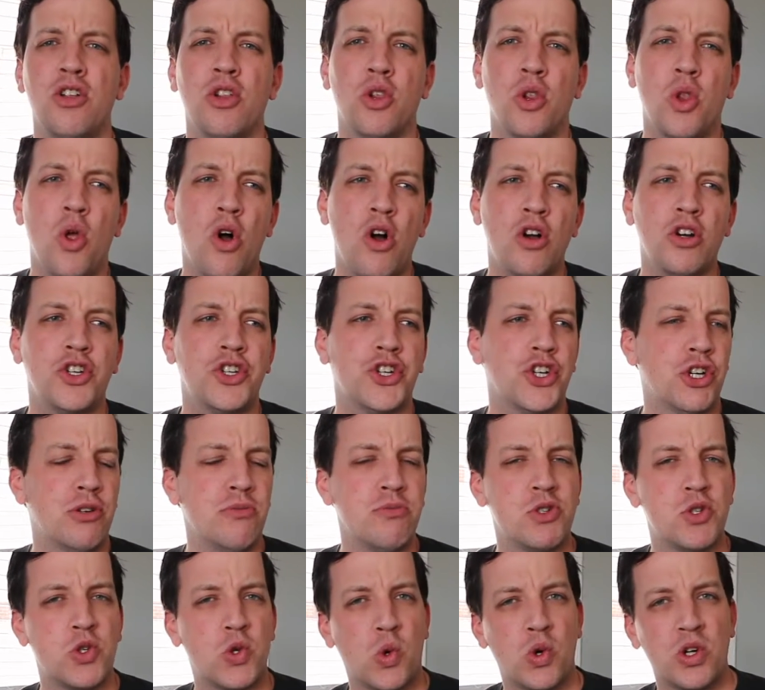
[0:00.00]
long-term,
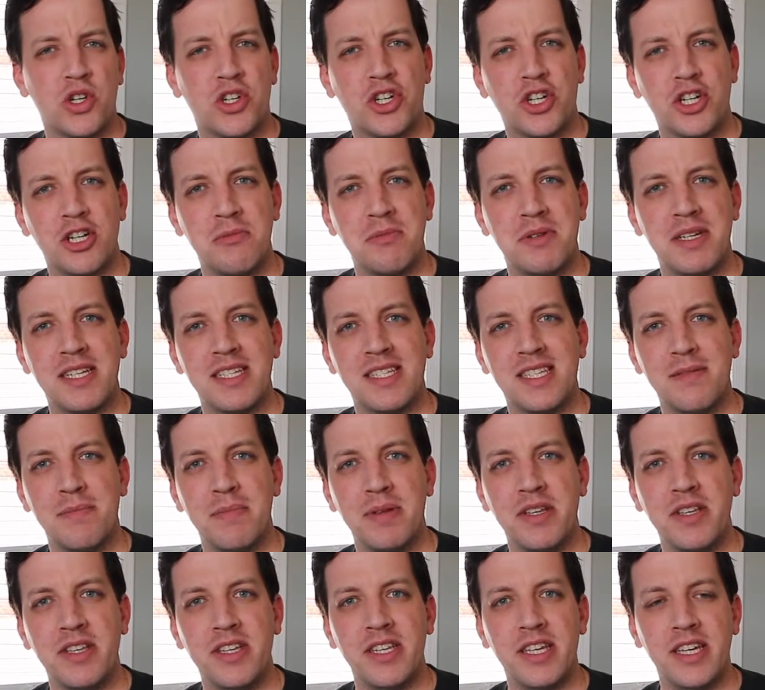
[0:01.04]
short-term
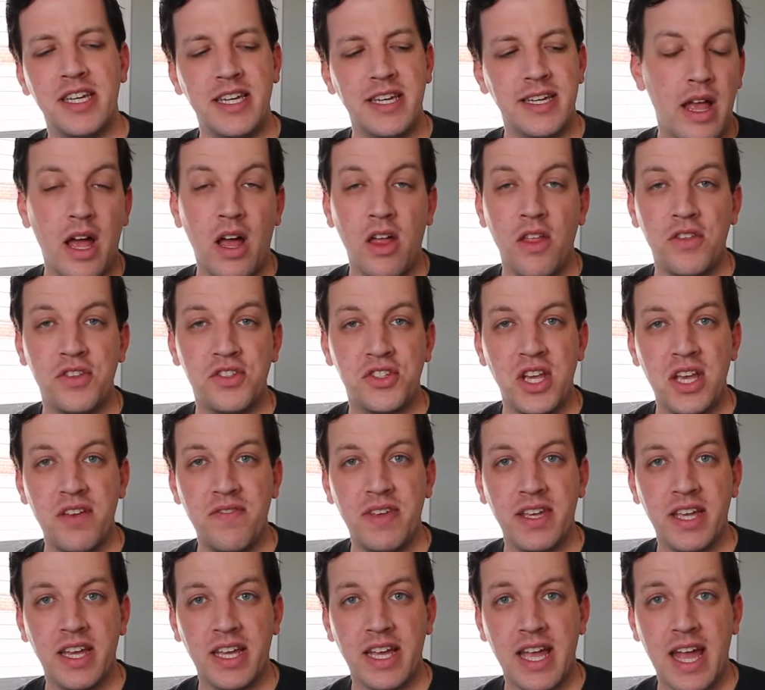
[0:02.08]
disability, health
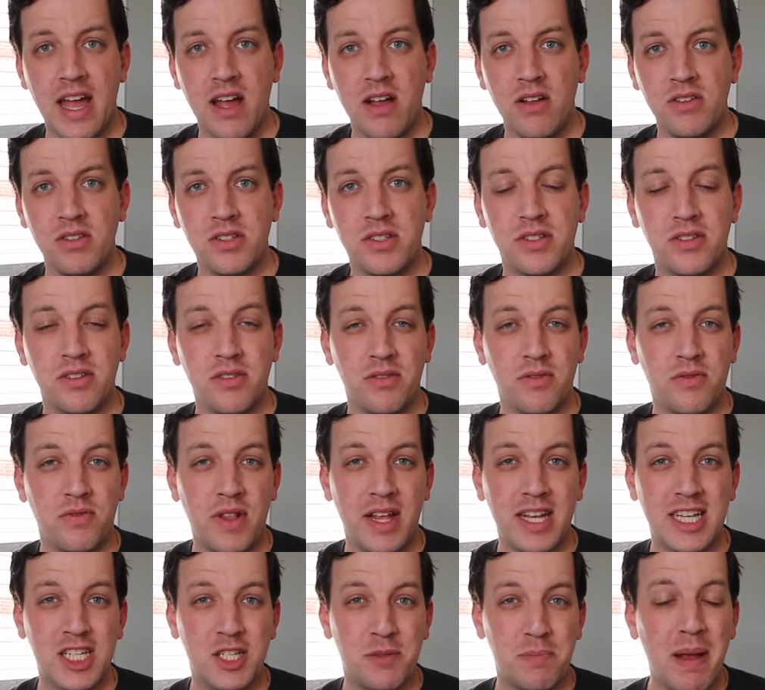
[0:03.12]
saving accounts,
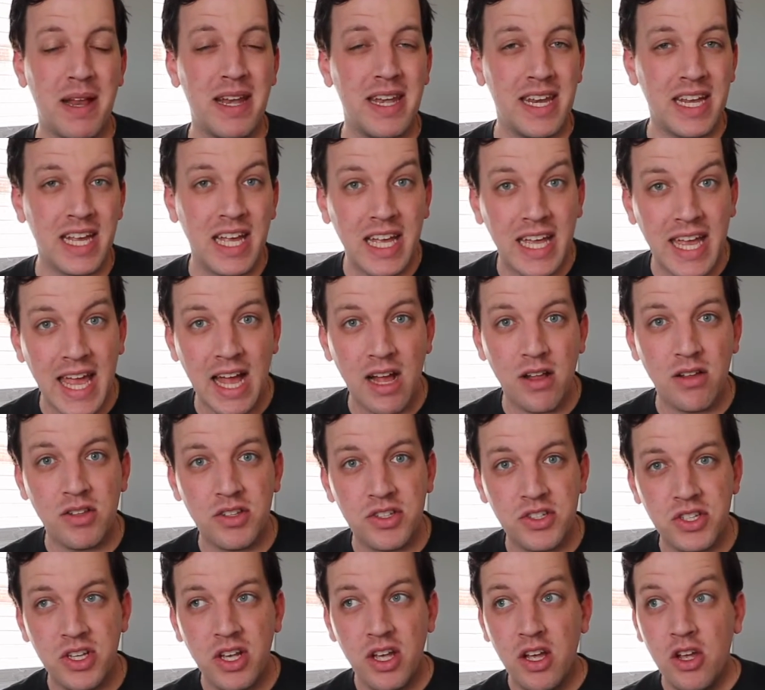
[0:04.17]
flex spending
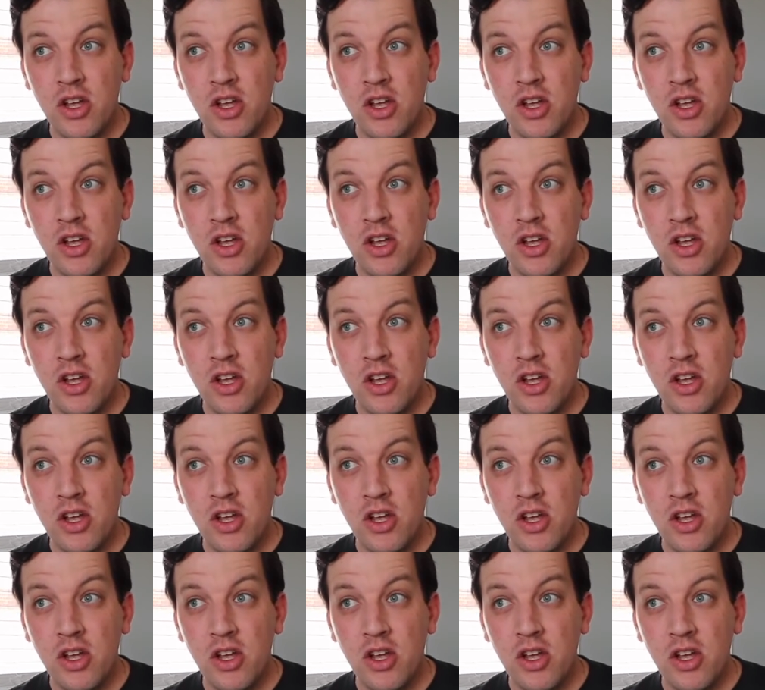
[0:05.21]
accounts,